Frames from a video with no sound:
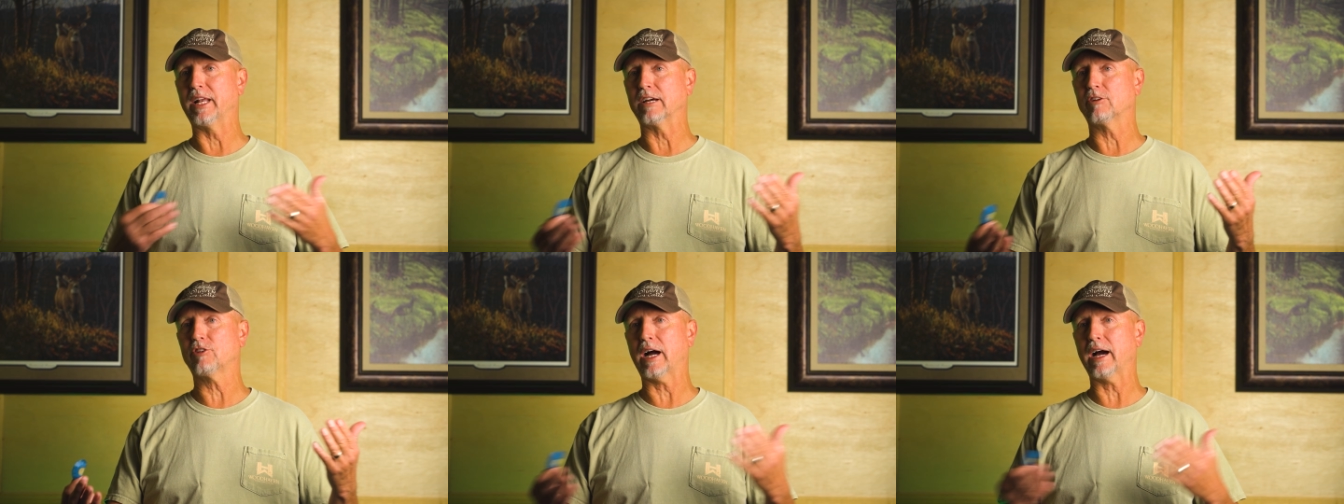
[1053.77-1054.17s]

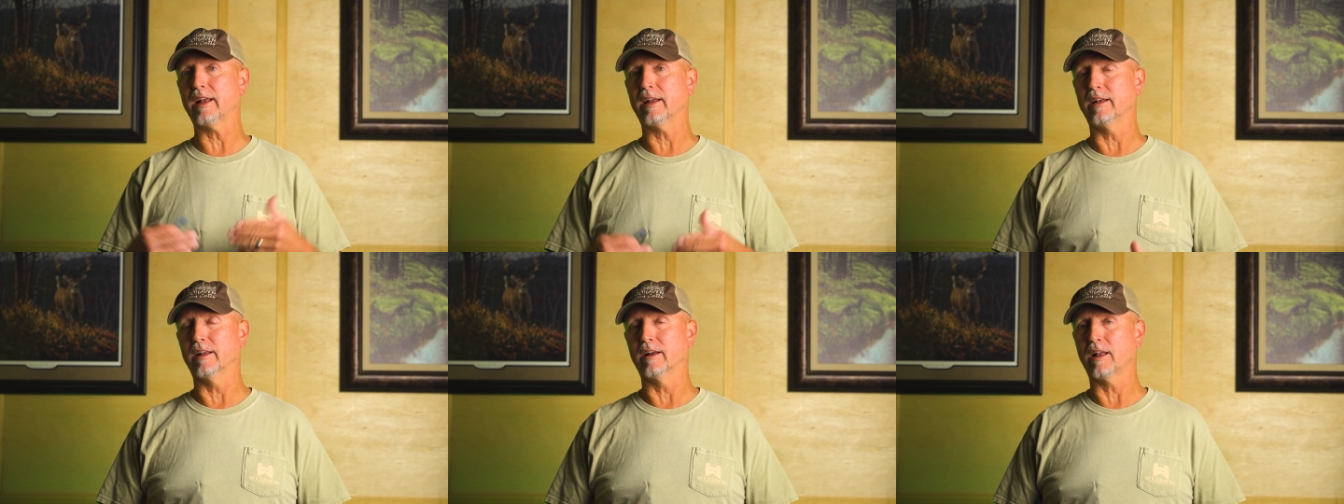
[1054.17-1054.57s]

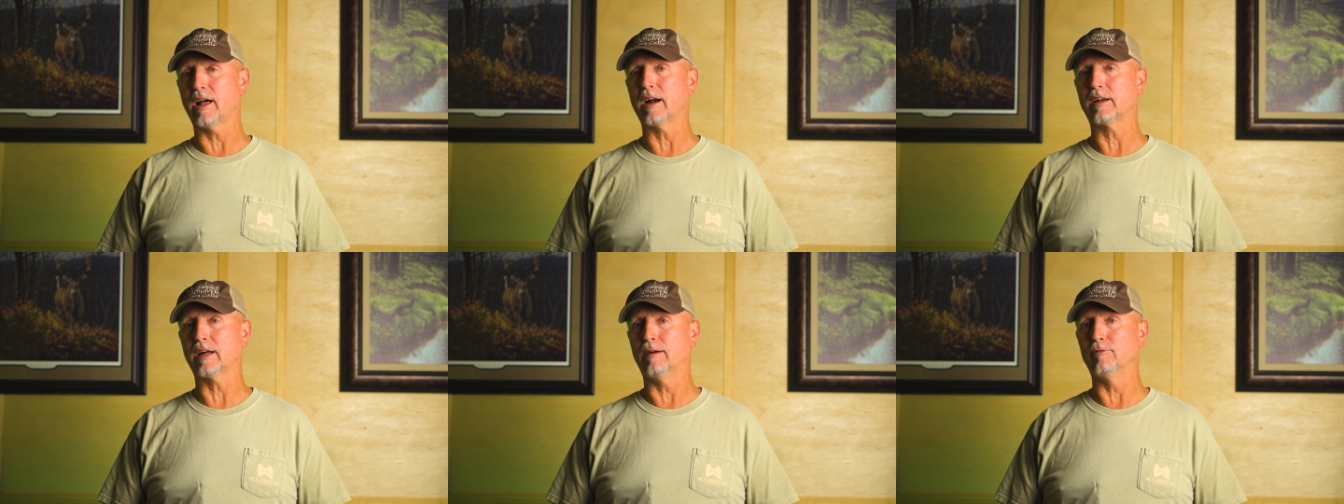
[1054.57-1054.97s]
excited, and a
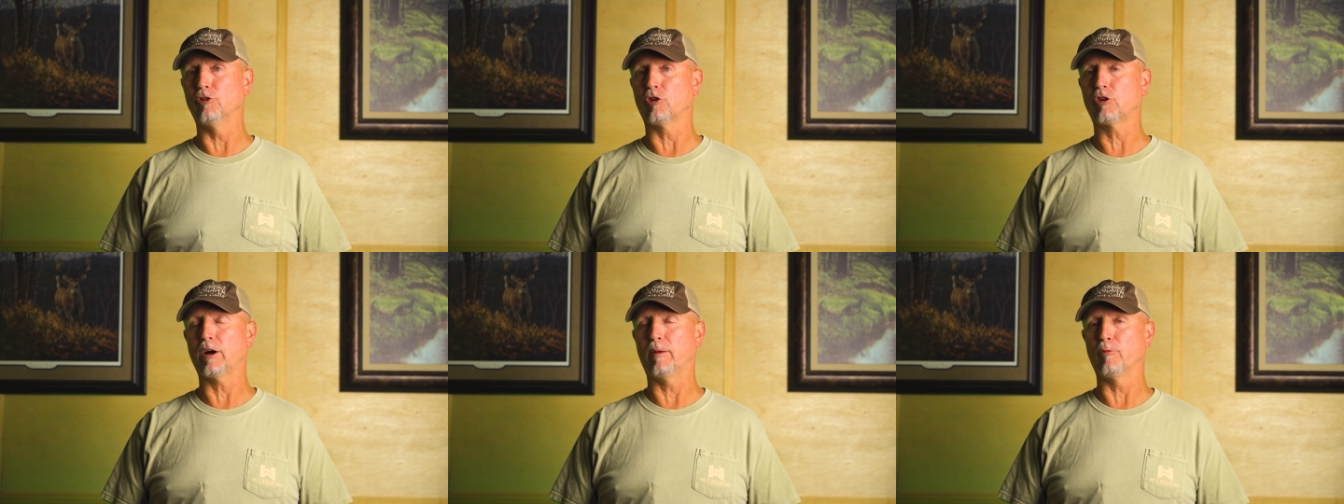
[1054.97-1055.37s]
lot of times
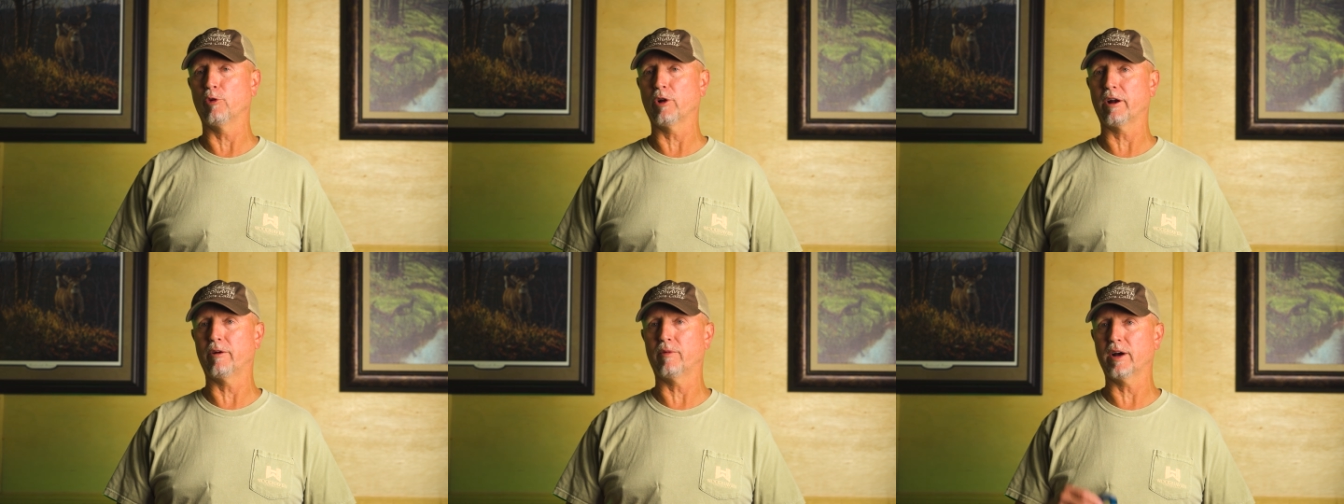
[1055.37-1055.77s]
they'll come
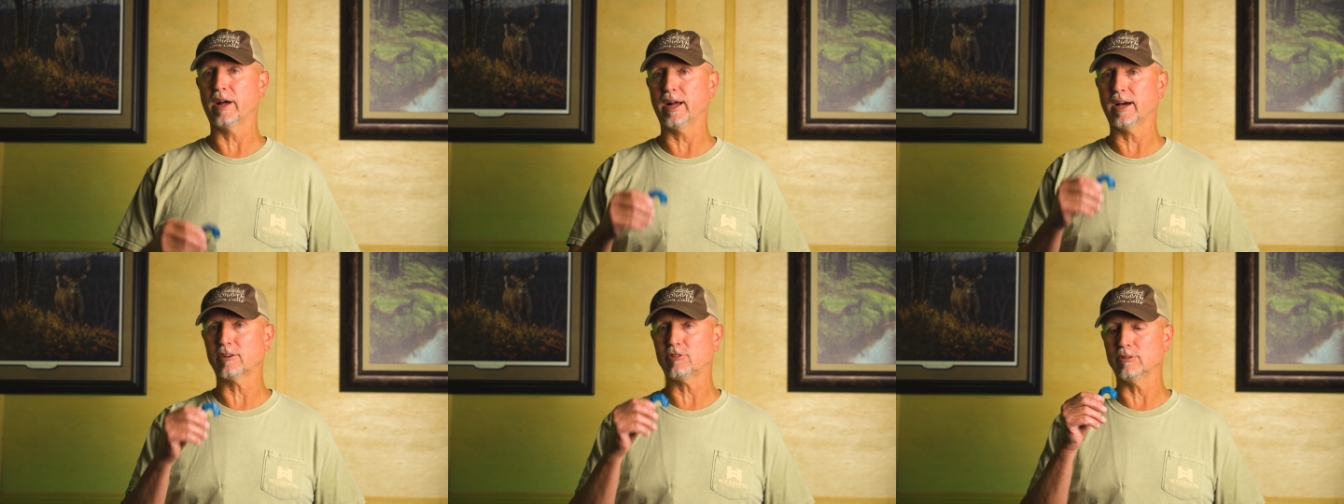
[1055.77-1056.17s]
running right
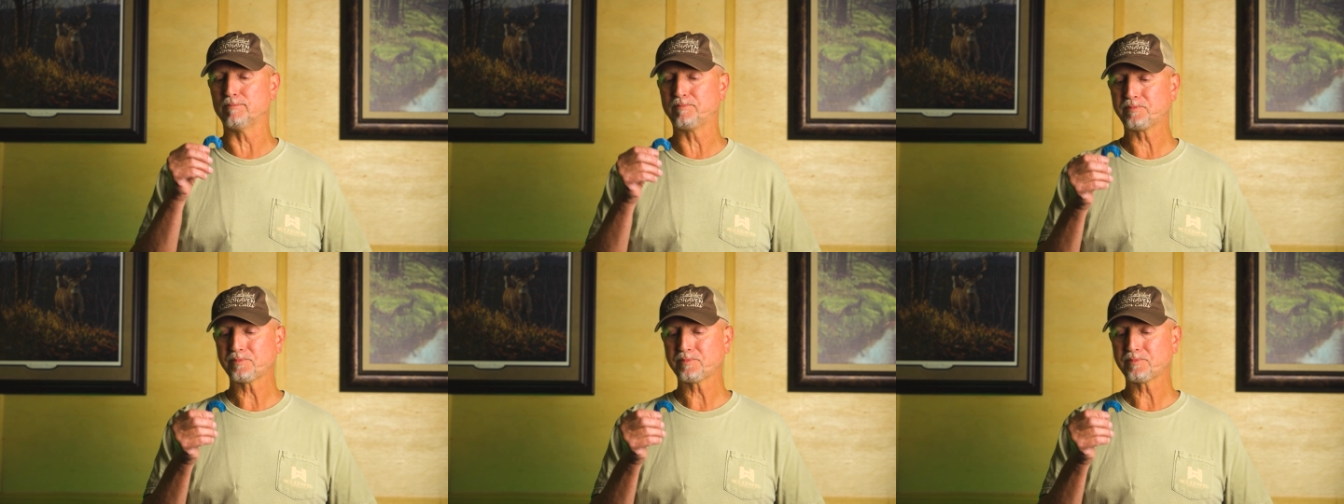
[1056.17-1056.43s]
at you.